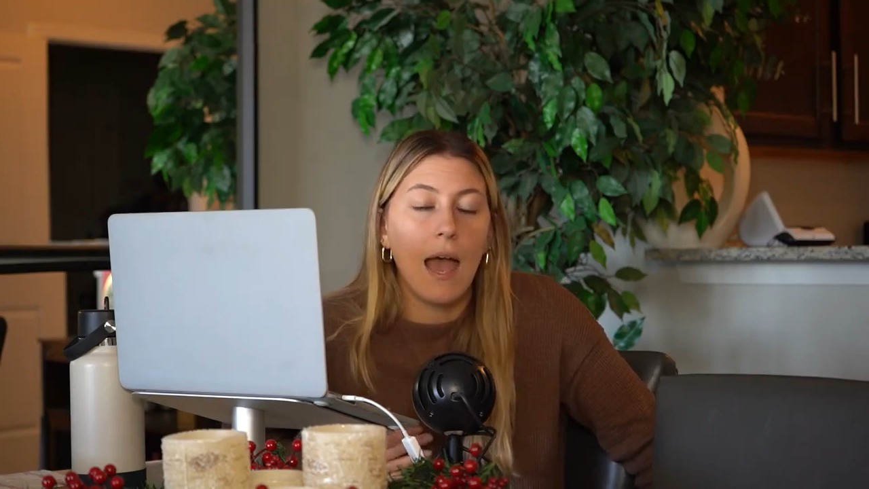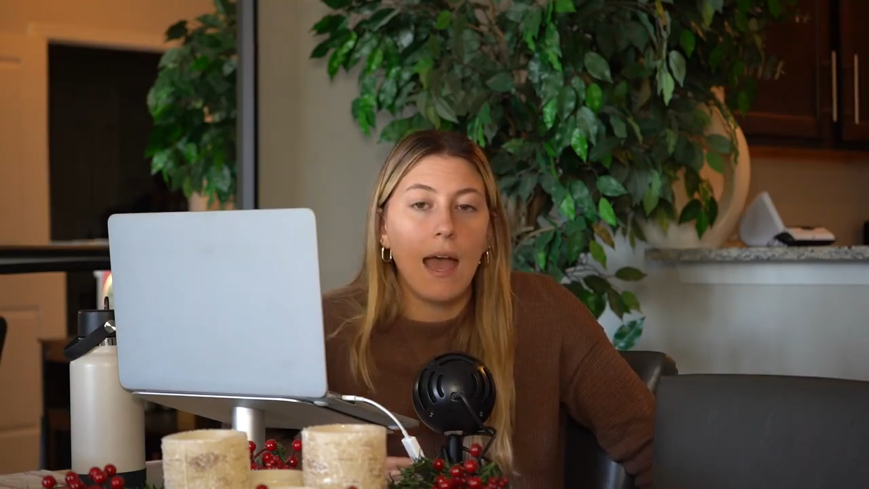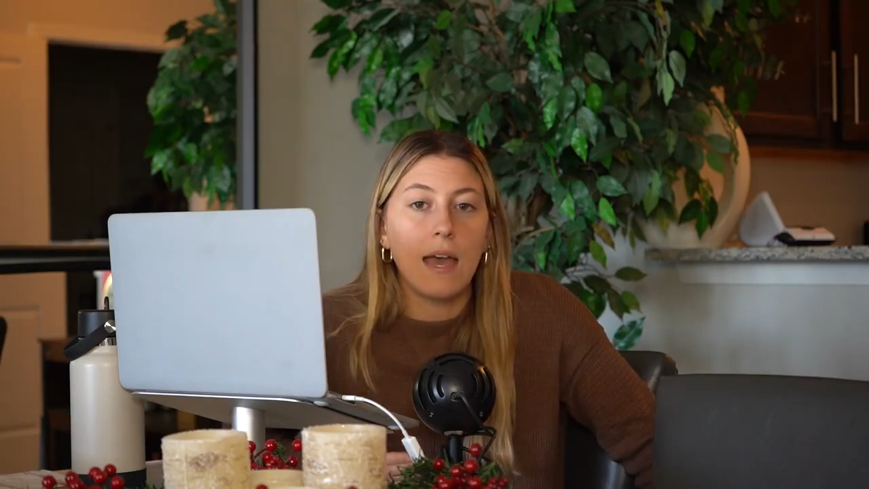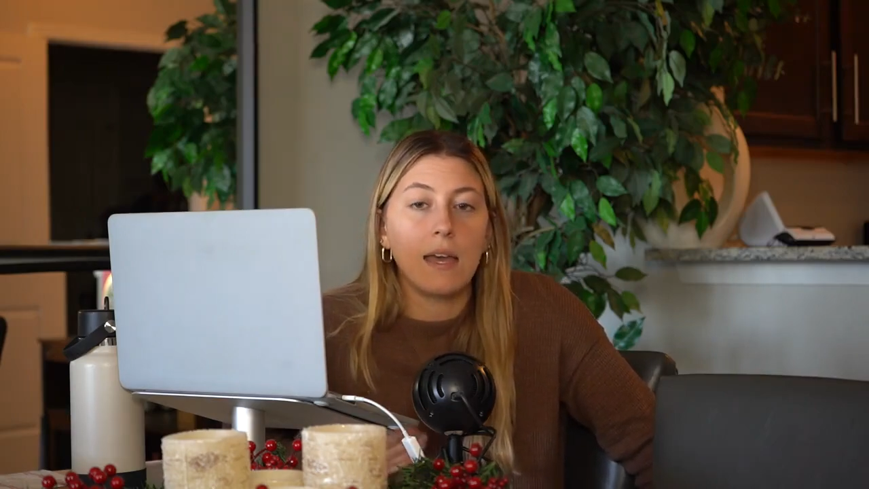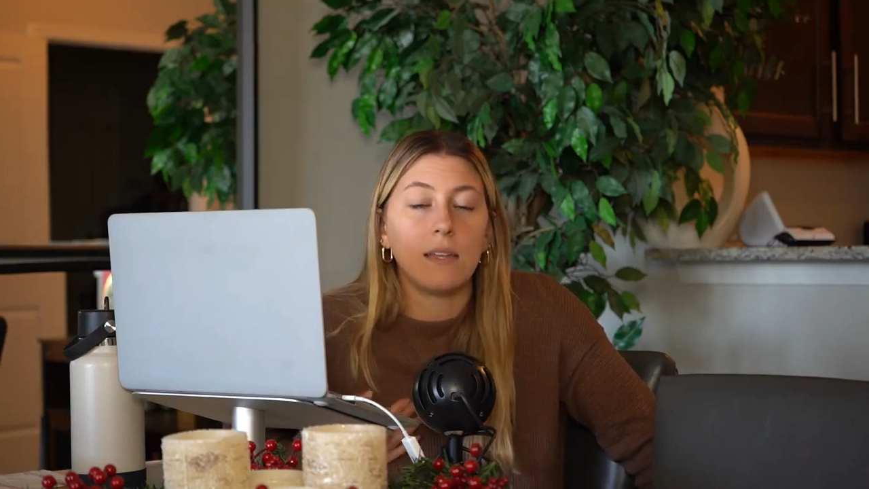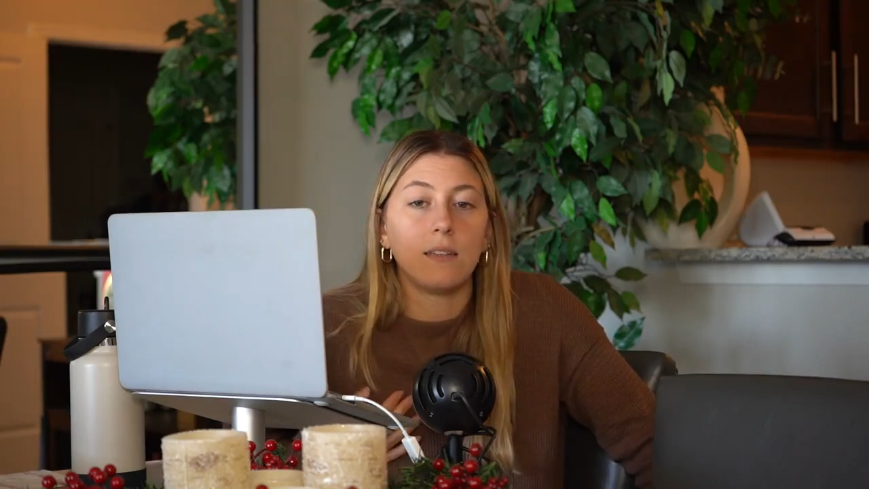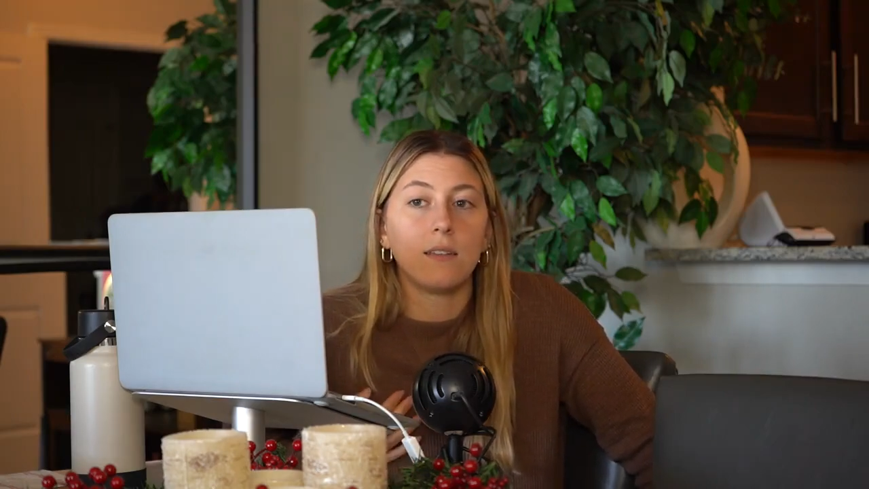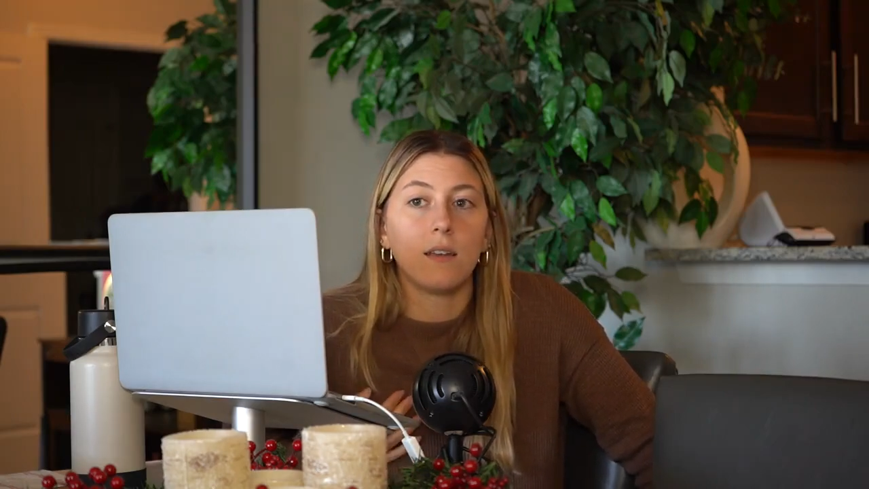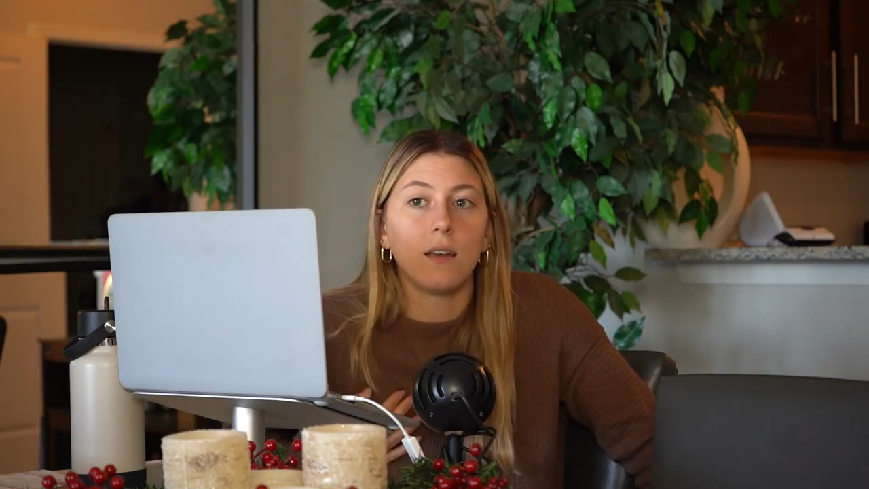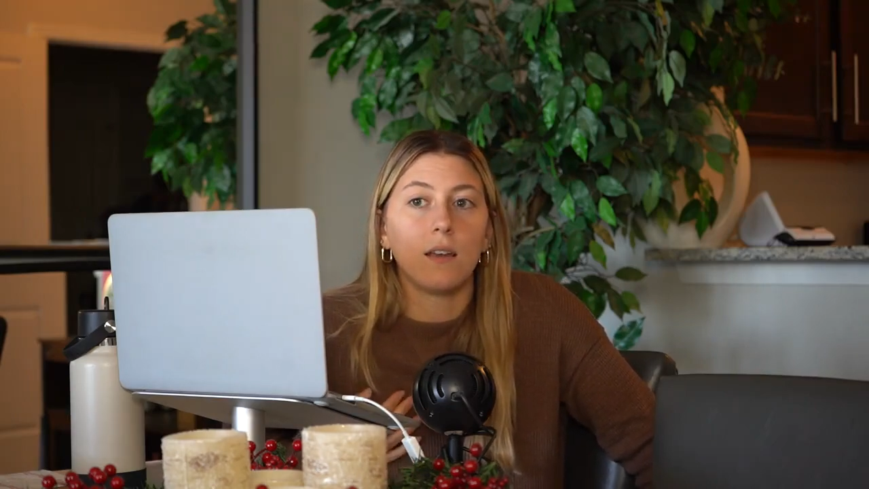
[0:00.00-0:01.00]
And
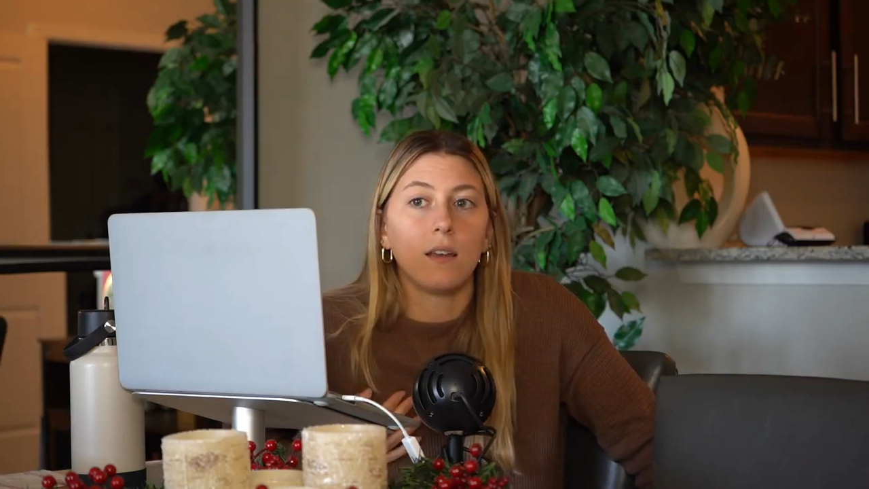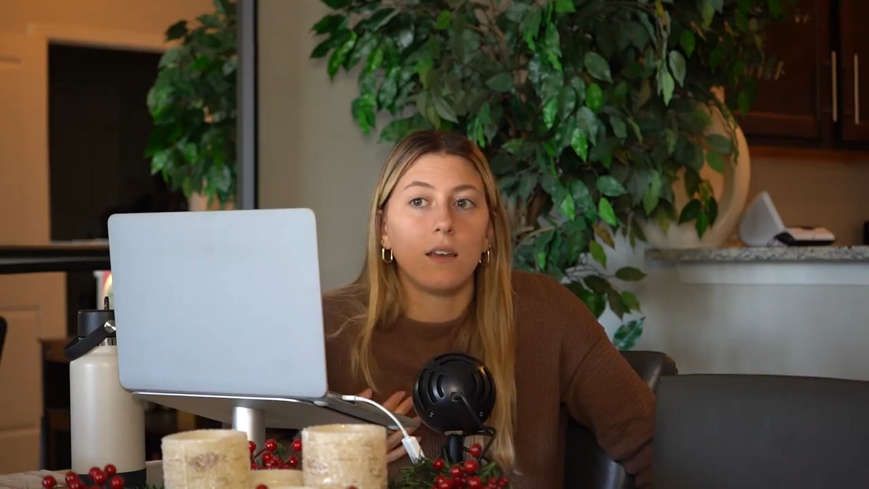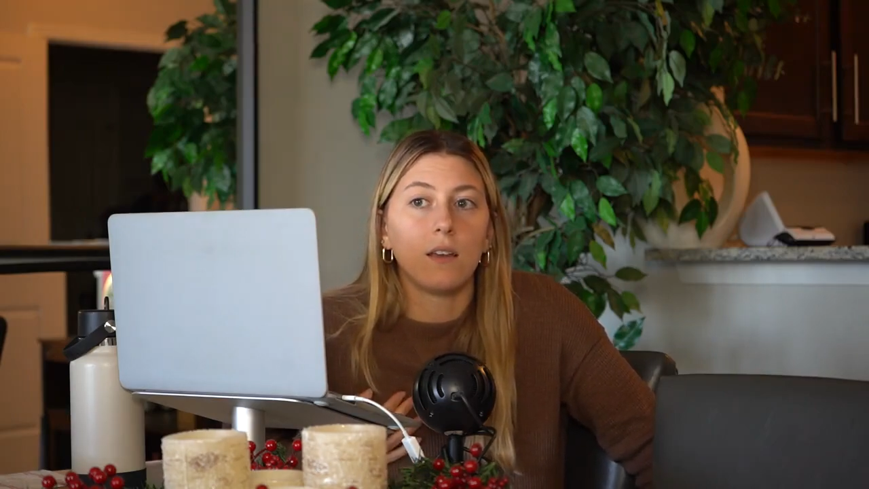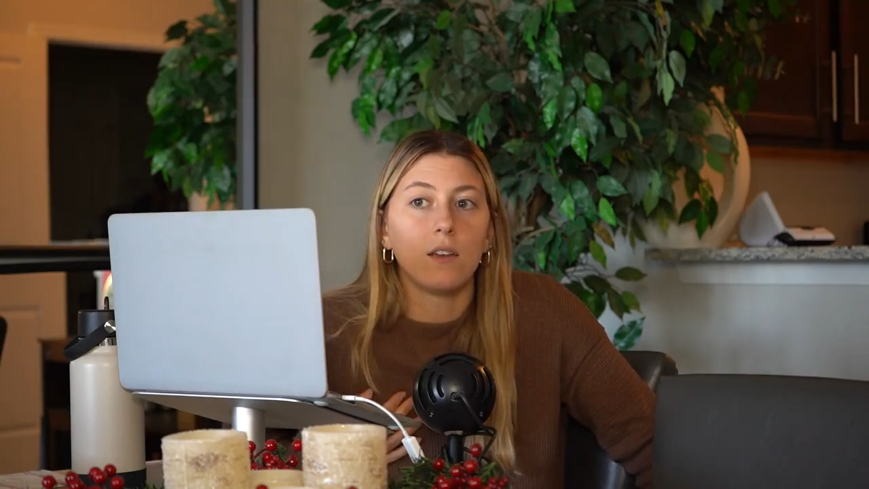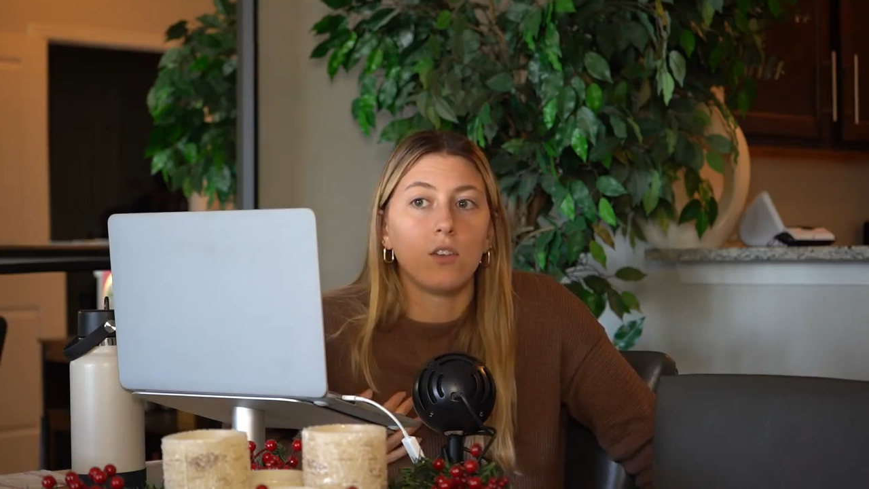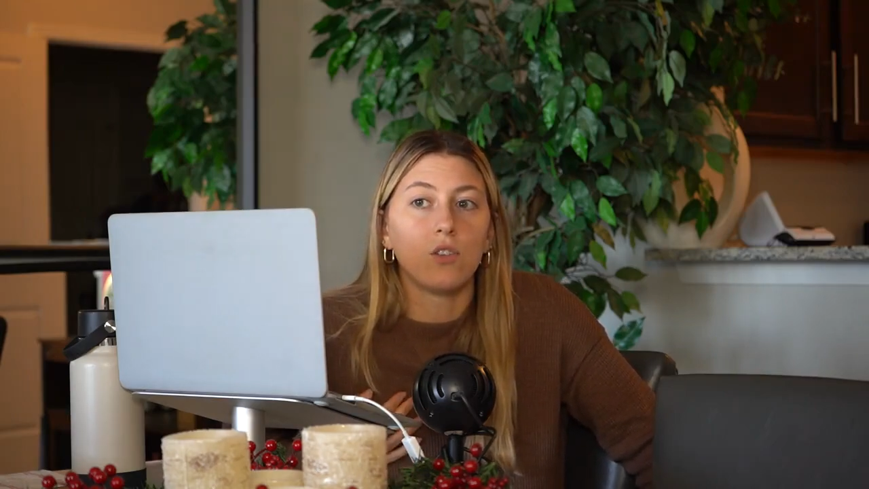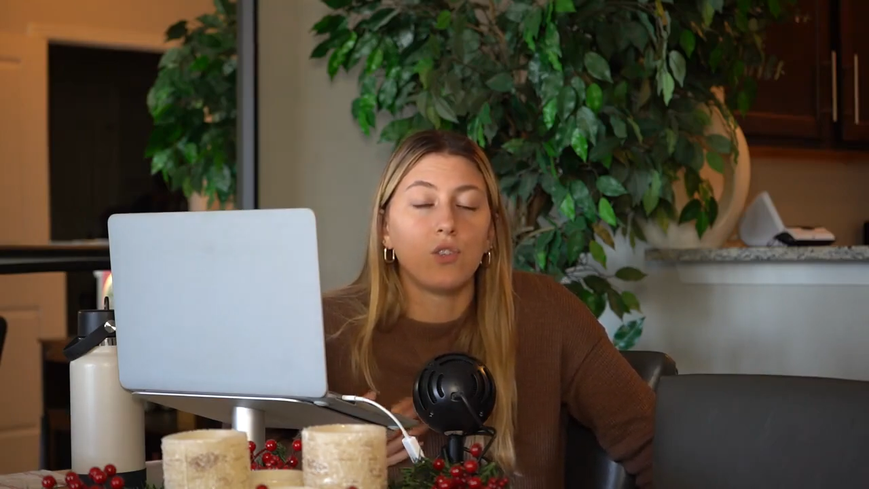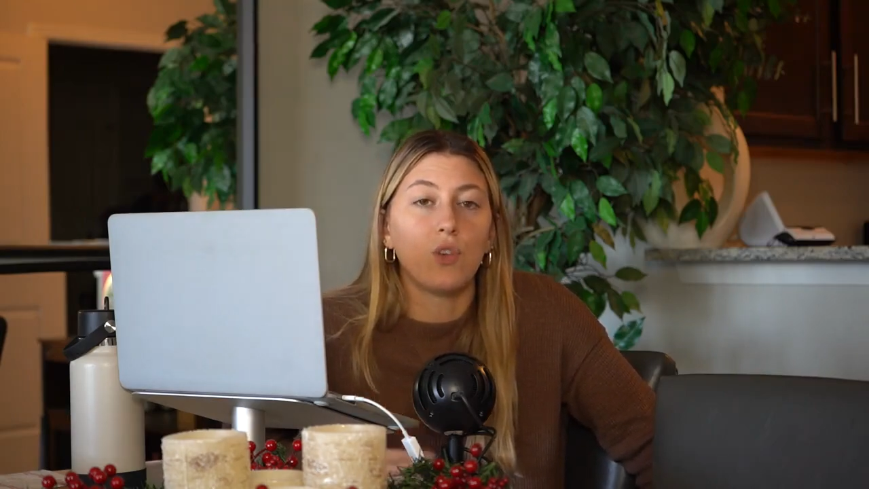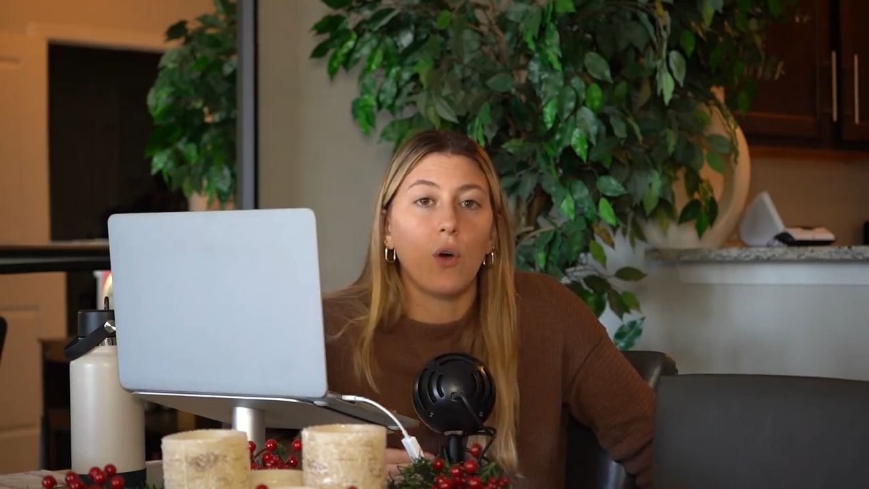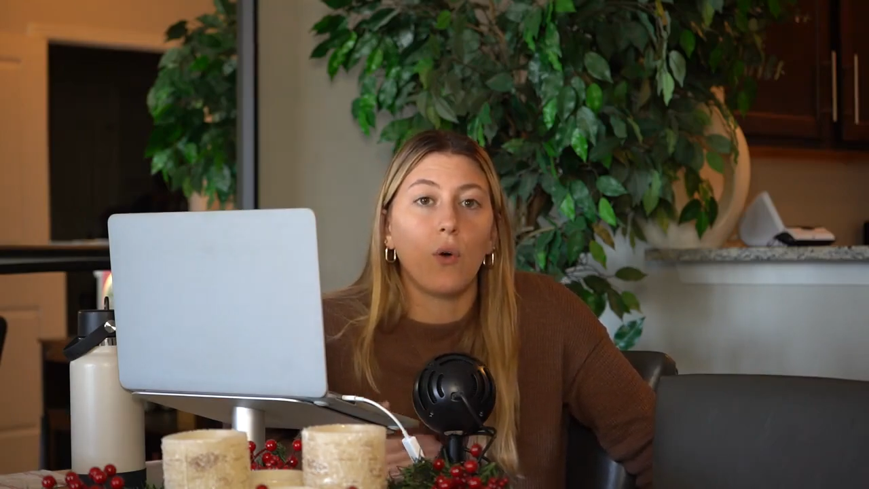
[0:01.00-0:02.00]

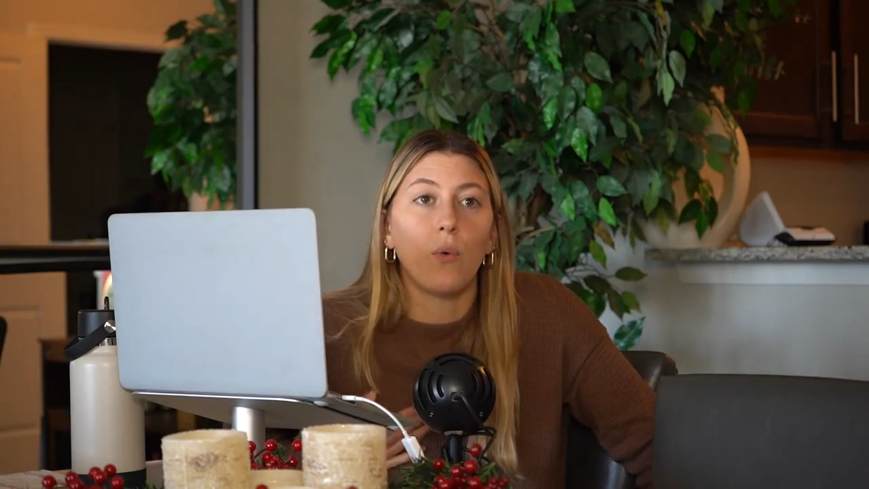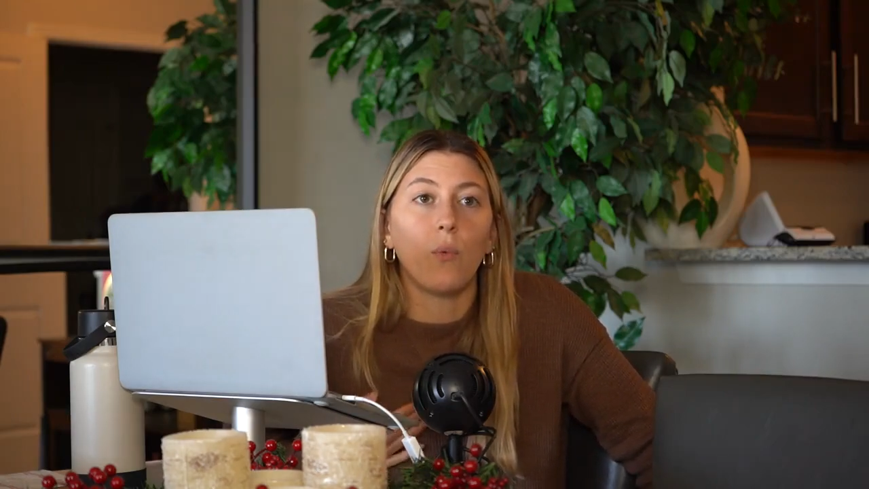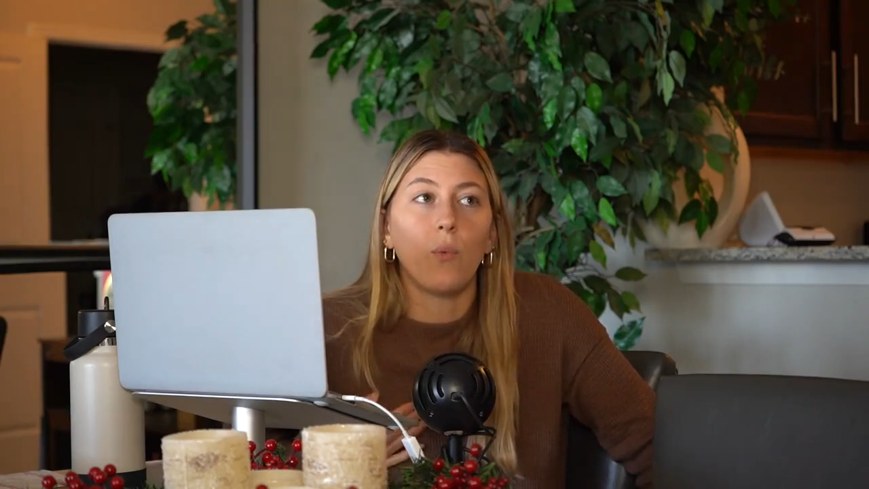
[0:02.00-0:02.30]
so